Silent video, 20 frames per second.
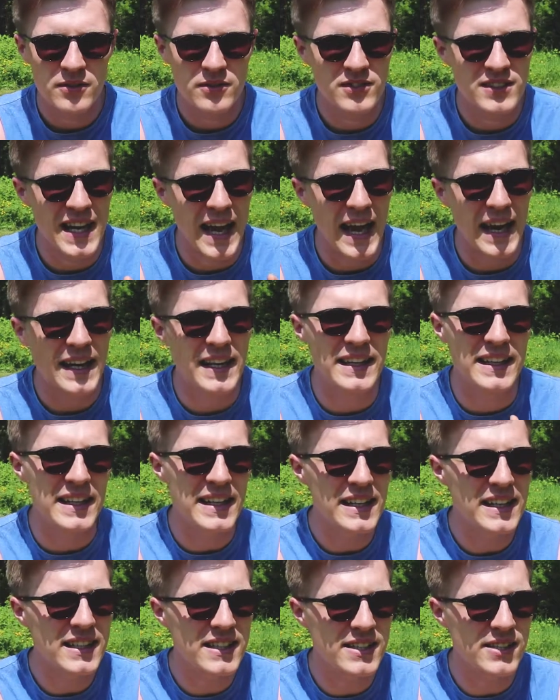
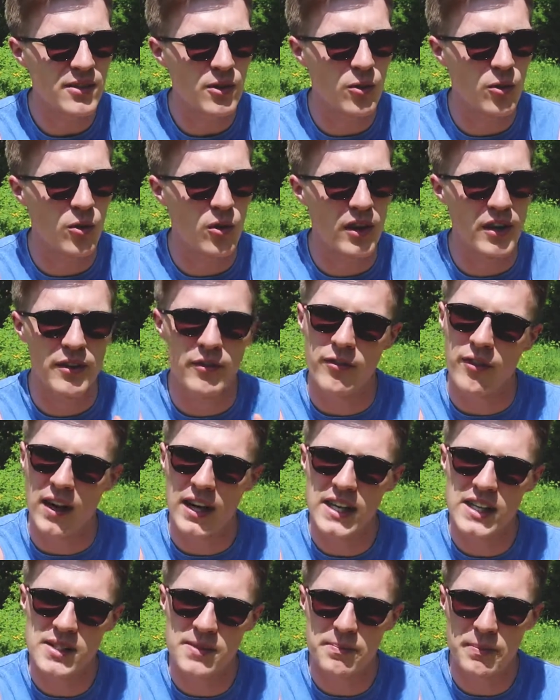techniques or
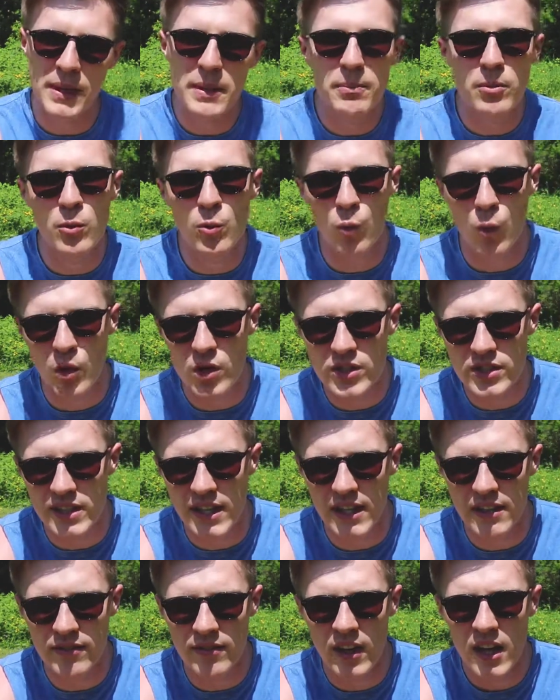advice people would
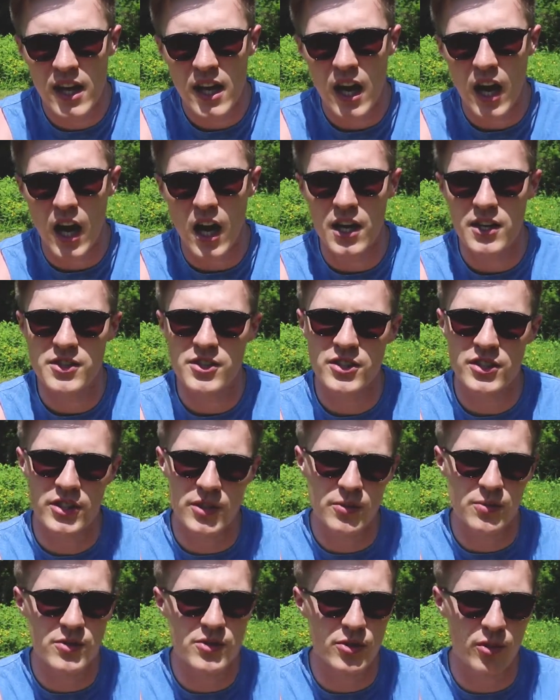give are to
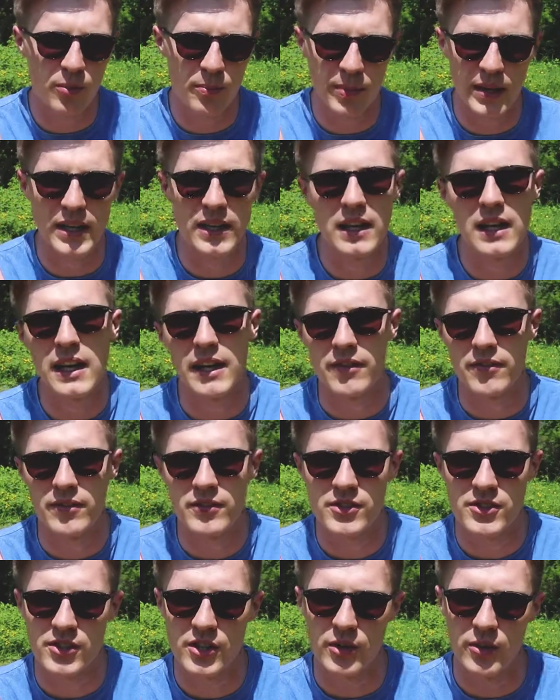use your big
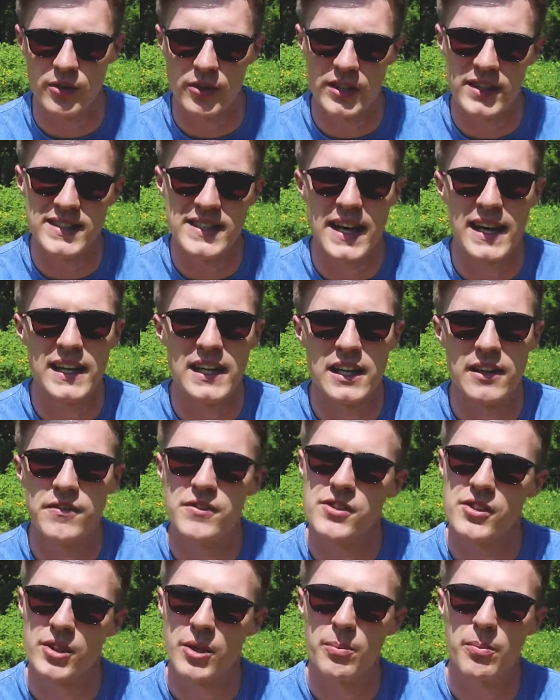lifts, so your
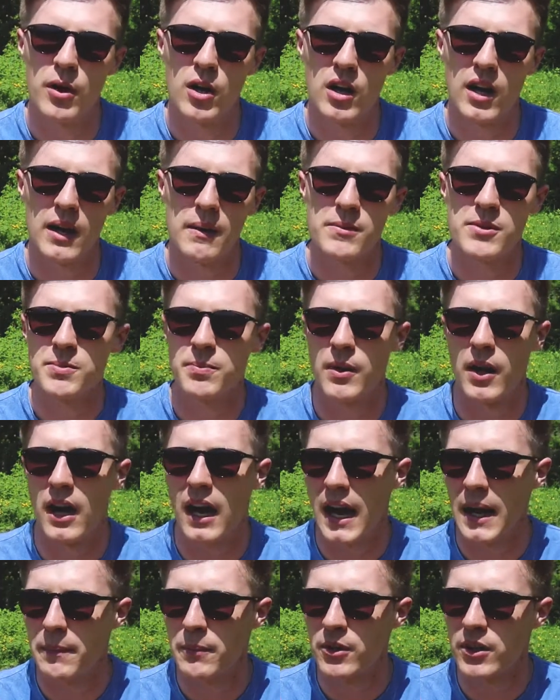deadlifts and your pull-ups, but
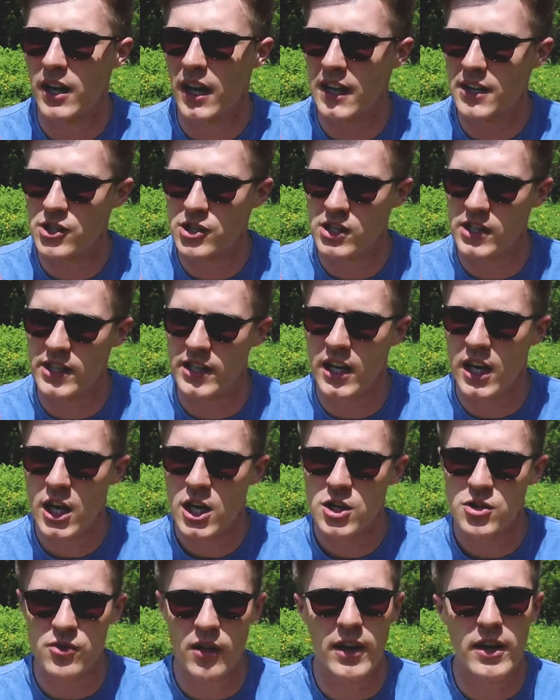I'm gonna actually
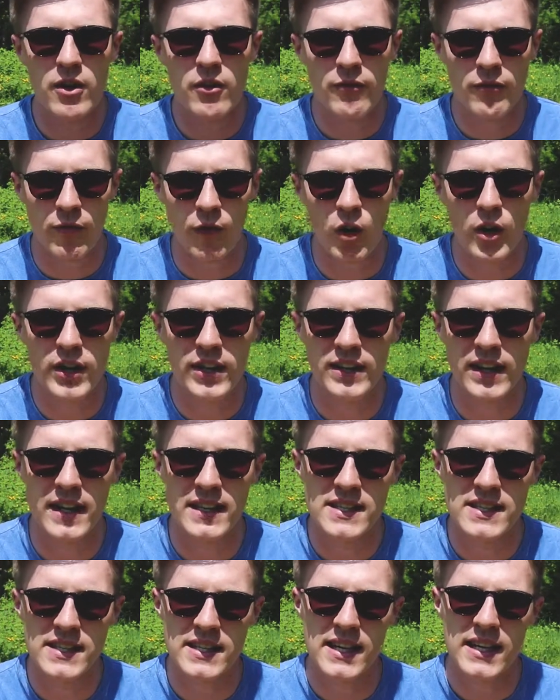try and avoid
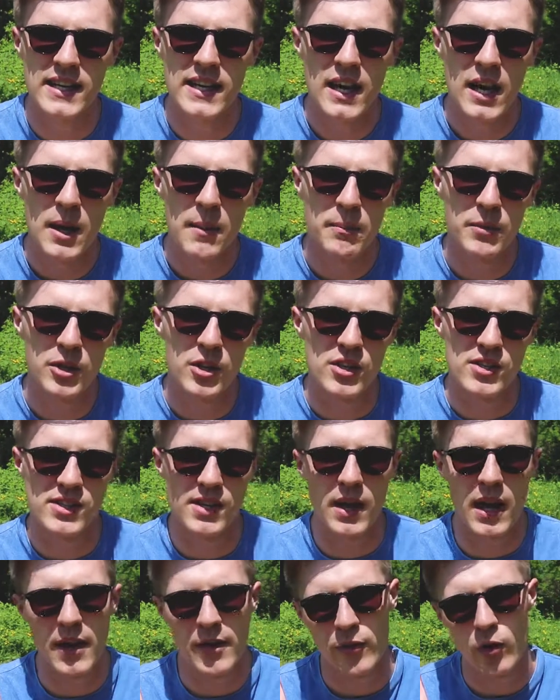that today because
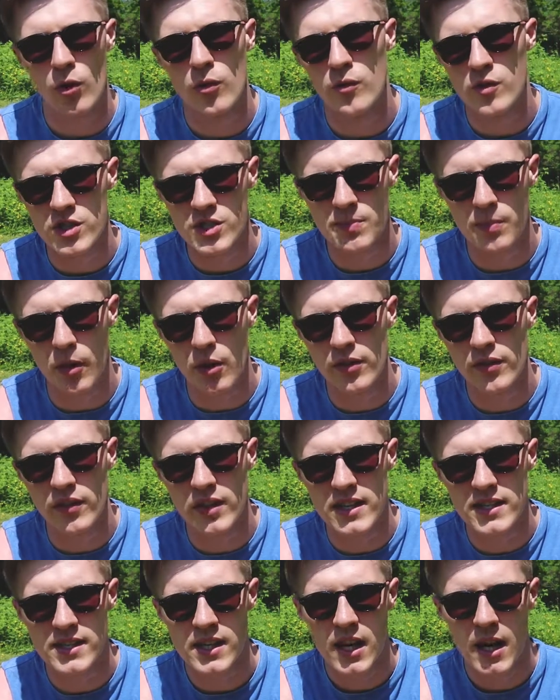
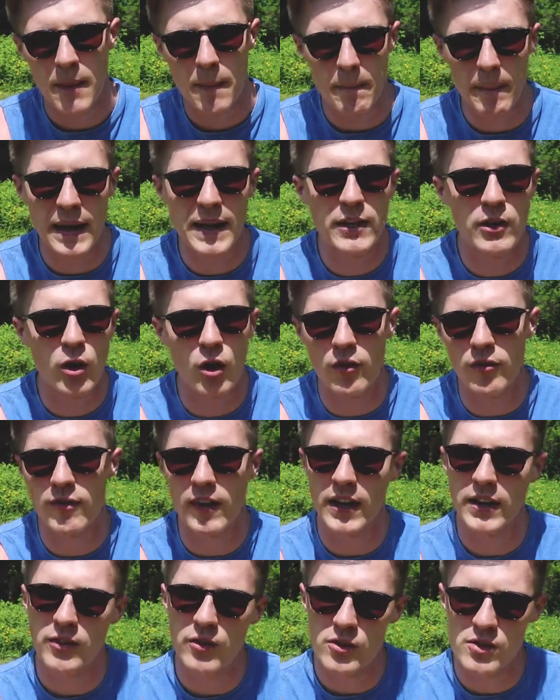non-responders may not
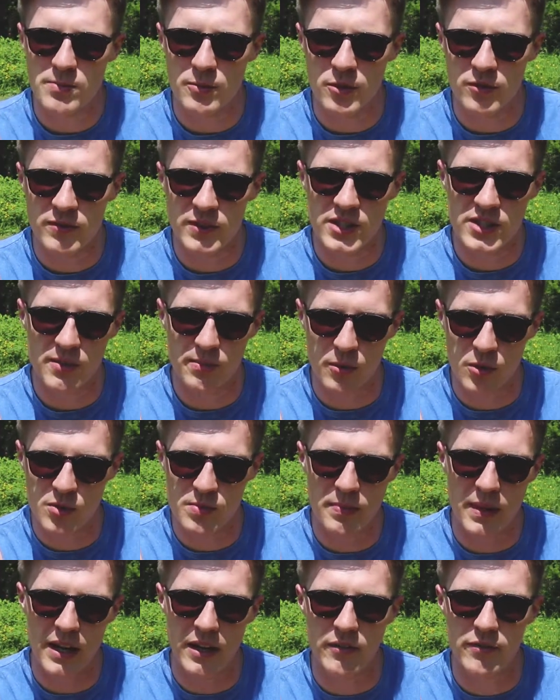find those movements the
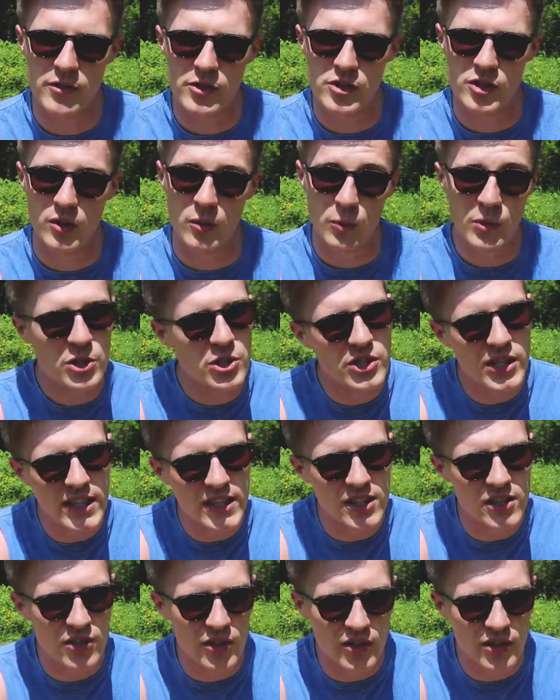most beneficial, which
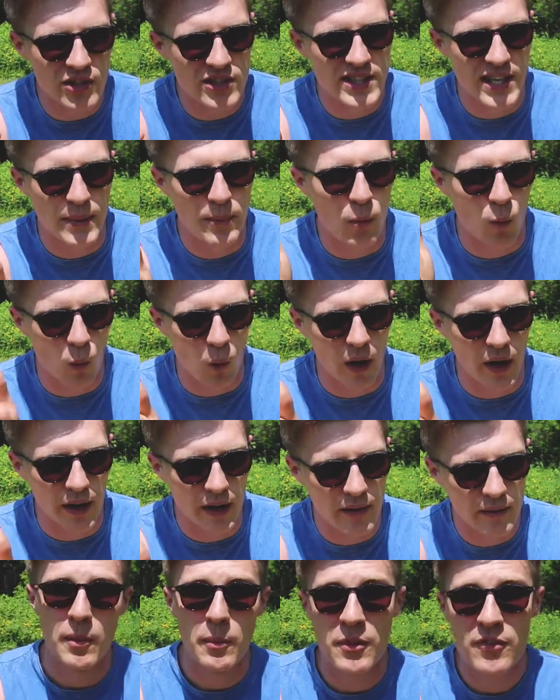takes us on to tip 1.
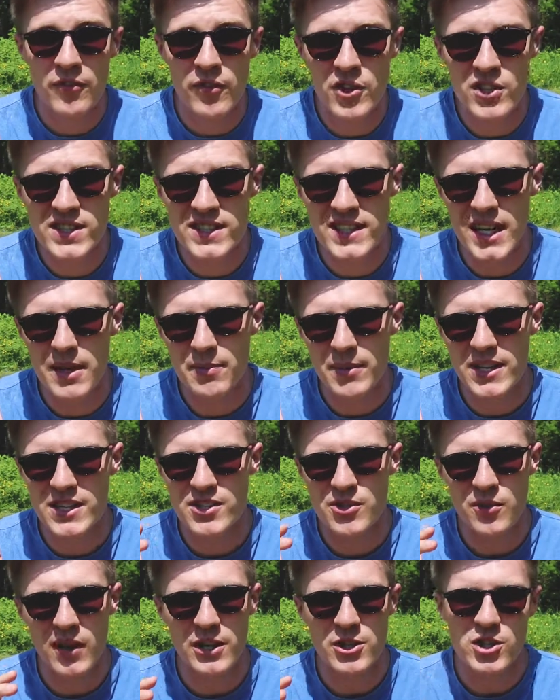Now my first tip is
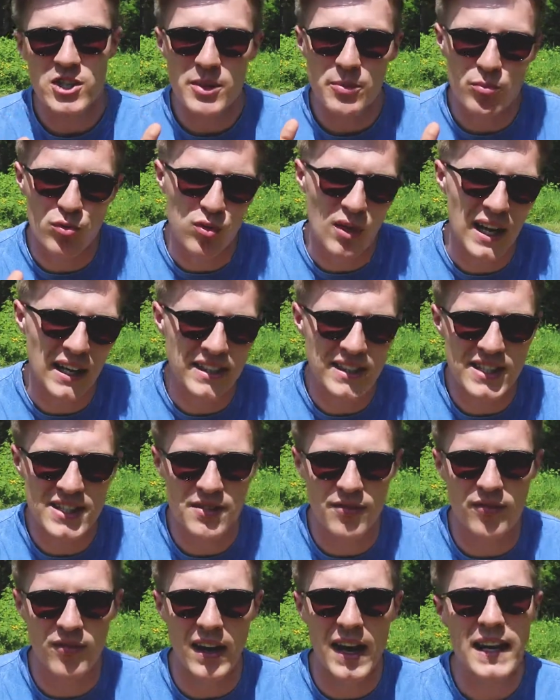to actually practice
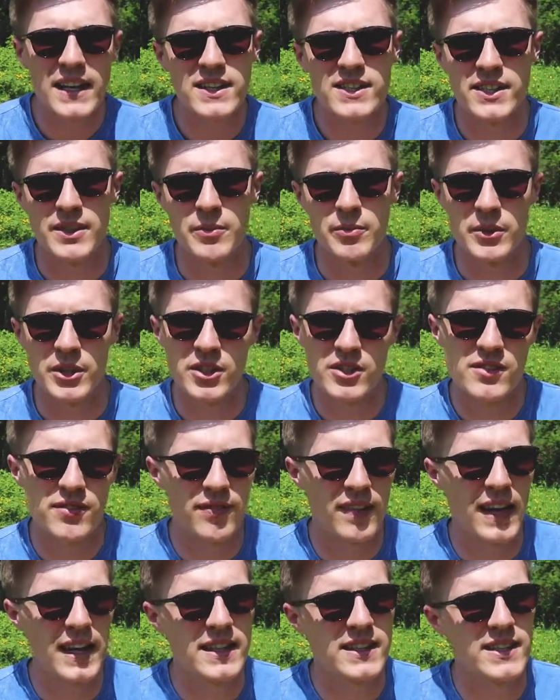flexing, because
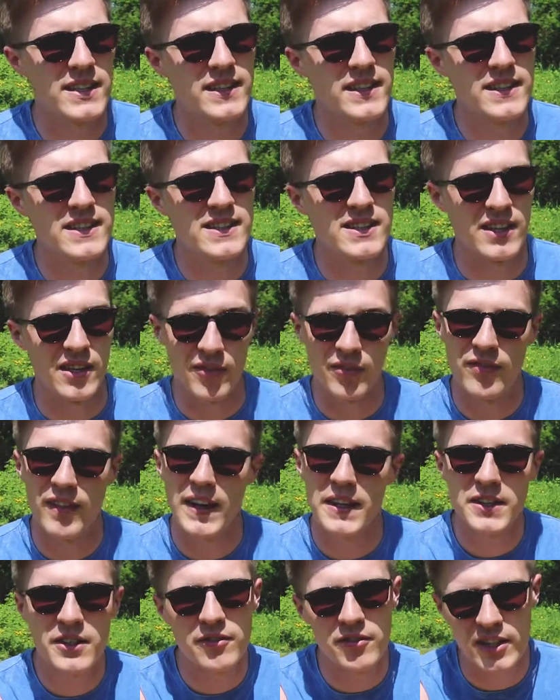flexing is
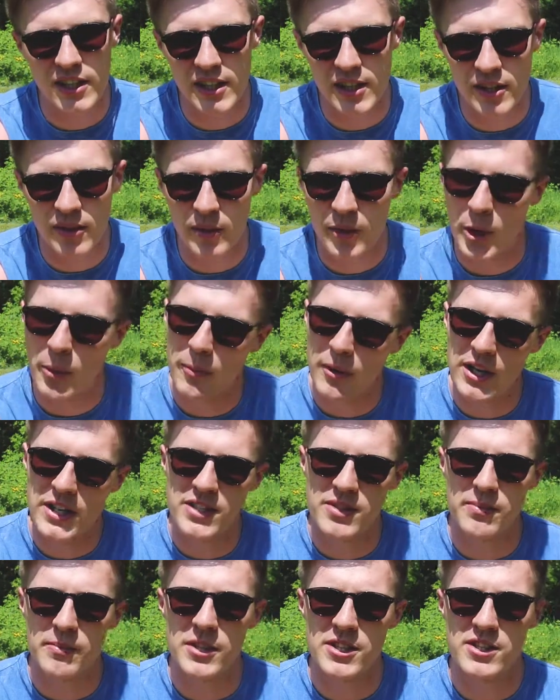effectively your
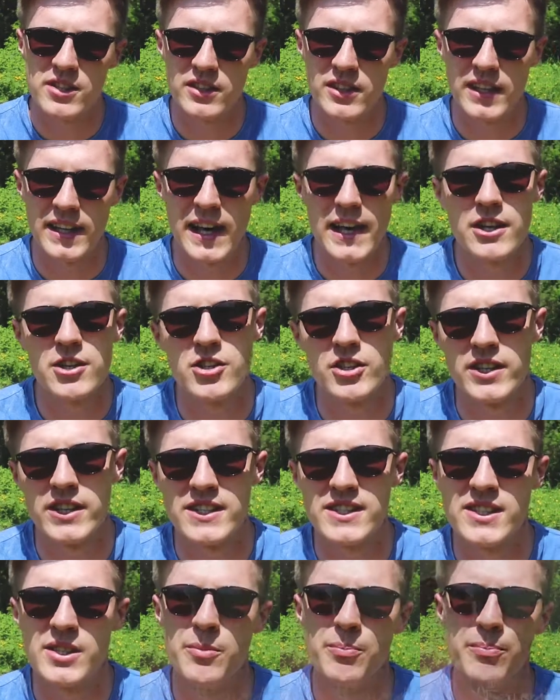mind to muscle connection. It's the